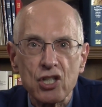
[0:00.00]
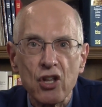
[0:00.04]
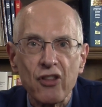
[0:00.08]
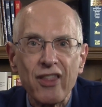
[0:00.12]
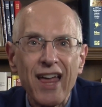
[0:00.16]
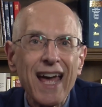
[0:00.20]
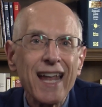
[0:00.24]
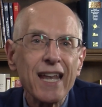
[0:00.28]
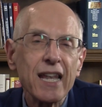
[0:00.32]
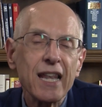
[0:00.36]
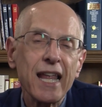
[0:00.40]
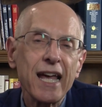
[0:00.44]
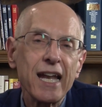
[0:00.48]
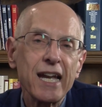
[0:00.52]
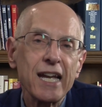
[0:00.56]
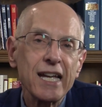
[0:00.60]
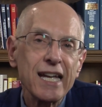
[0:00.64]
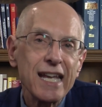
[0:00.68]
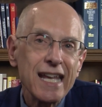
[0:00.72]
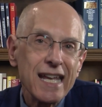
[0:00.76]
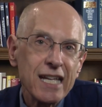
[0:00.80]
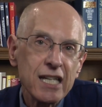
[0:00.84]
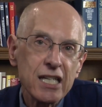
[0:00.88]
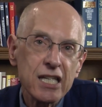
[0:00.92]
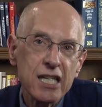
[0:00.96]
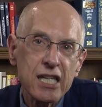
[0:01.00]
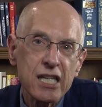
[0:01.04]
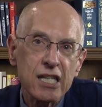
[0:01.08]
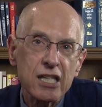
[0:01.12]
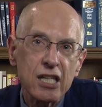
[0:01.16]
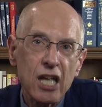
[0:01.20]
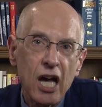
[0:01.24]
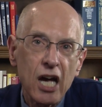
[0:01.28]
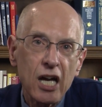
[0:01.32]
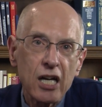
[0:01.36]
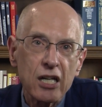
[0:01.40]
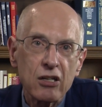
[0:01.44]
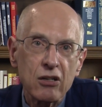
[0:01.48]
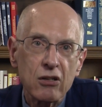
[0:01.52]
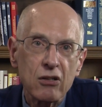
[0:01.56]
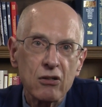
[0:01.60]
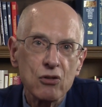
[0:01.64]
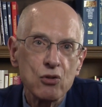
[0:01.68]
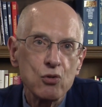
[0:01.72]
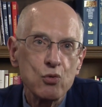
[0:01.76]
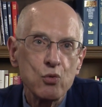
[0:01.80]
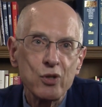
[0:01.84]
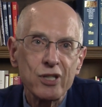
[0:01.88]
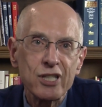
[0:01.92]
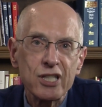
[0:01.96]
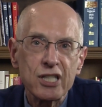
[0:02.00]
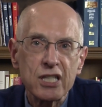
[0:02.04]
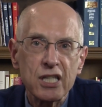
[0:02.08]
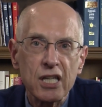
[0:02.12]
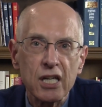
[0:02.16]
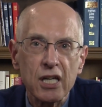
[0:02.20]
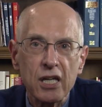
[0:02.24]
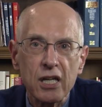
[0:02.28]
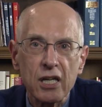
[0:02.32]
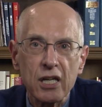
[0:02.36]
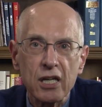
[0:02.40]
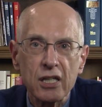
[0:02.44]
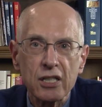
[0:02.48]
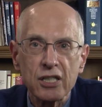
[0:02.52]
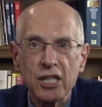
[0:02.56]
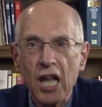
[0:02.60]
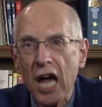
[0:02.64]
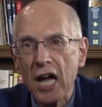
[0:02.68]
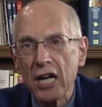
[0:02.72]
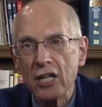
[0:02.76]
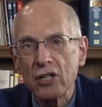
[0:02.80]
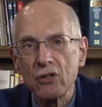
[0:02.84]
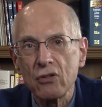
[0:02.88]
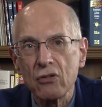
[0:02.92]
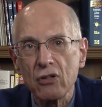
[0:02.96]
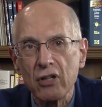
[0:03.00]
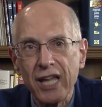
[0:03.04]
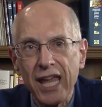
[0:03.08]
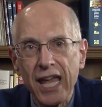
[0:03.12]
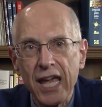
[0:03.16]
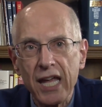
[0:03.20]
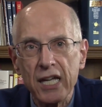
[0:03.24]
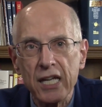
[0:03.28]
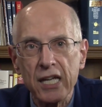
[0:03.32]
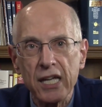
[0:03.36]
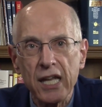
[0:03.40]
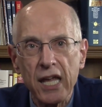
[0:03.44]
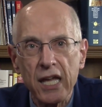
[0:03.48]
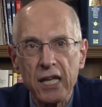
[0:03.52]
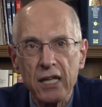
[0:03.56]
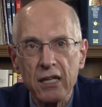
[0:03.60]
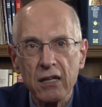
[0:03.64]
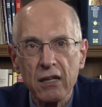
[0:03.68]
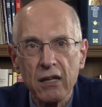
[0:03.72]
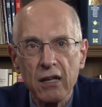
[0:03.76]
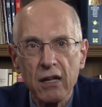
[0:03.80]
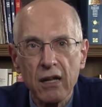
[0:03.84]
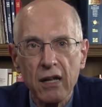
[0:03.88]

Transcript: So that led an Indian doctor who was a doctoral candidate